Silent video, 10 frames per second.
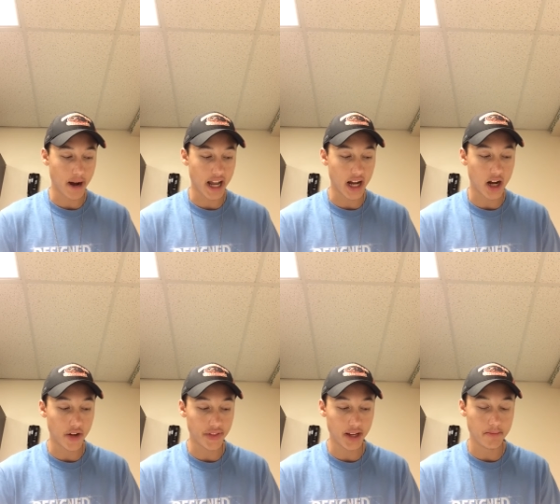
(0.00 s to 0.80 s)
by a
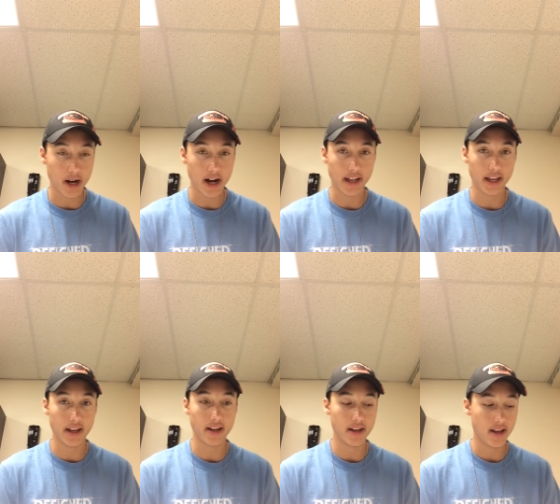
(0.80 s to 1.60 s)
healthy
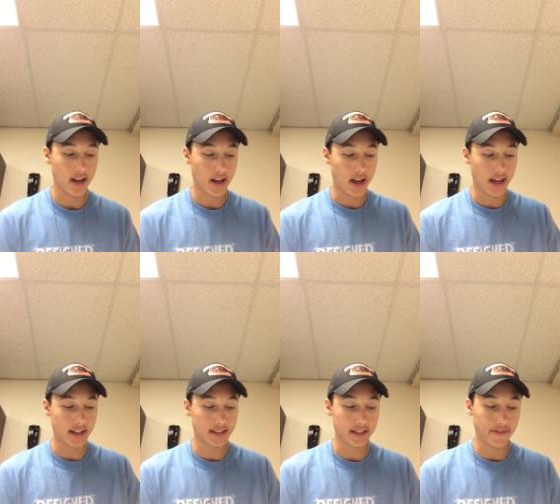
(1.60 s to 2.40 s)
body
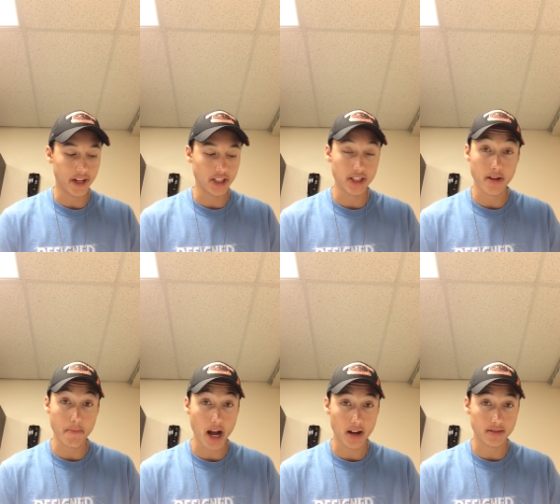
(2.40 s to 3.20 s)
in sufficient
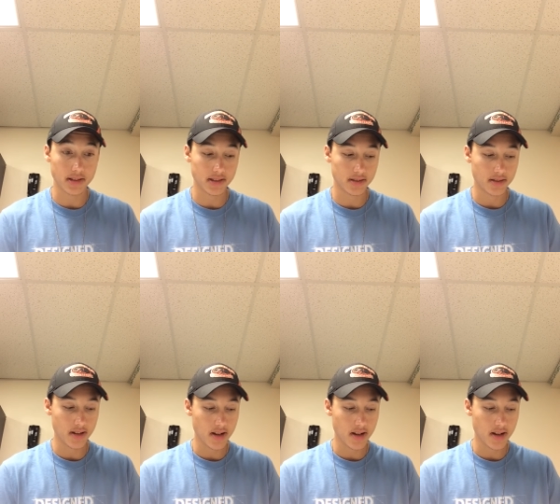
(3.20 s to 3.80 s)
amounts.